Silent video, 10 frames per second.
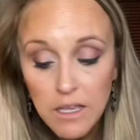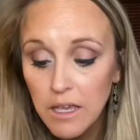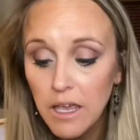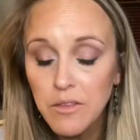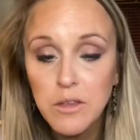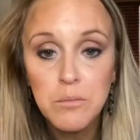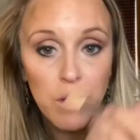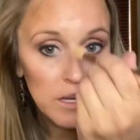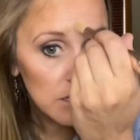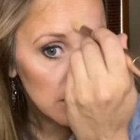and the
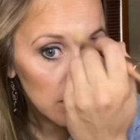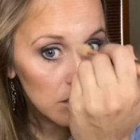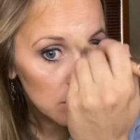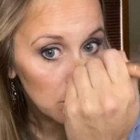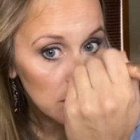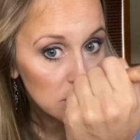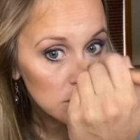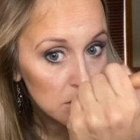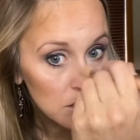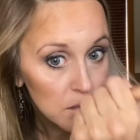brightening color
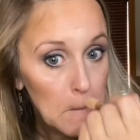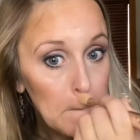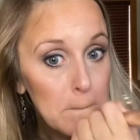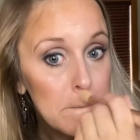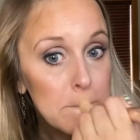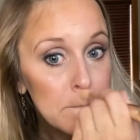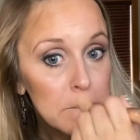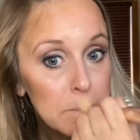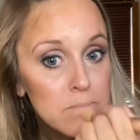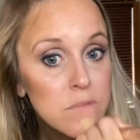makes
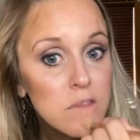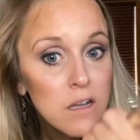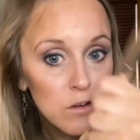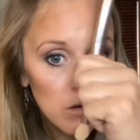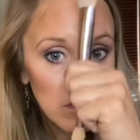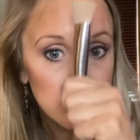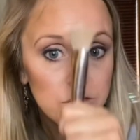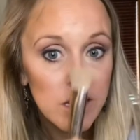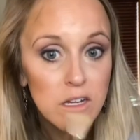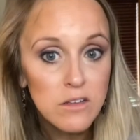a cross
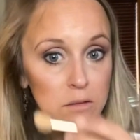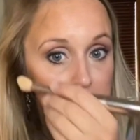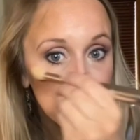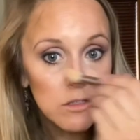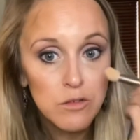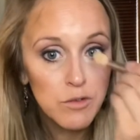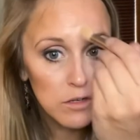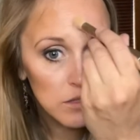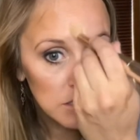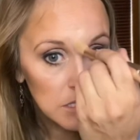right here in the middle. You've
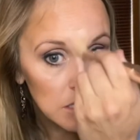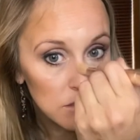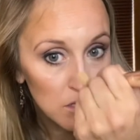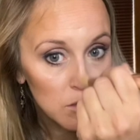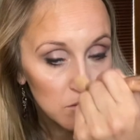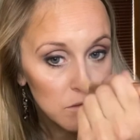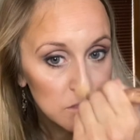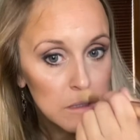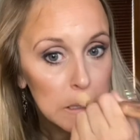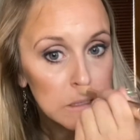heard the T-zone,
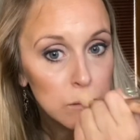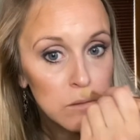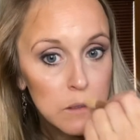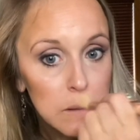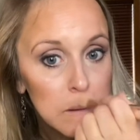so that's what we're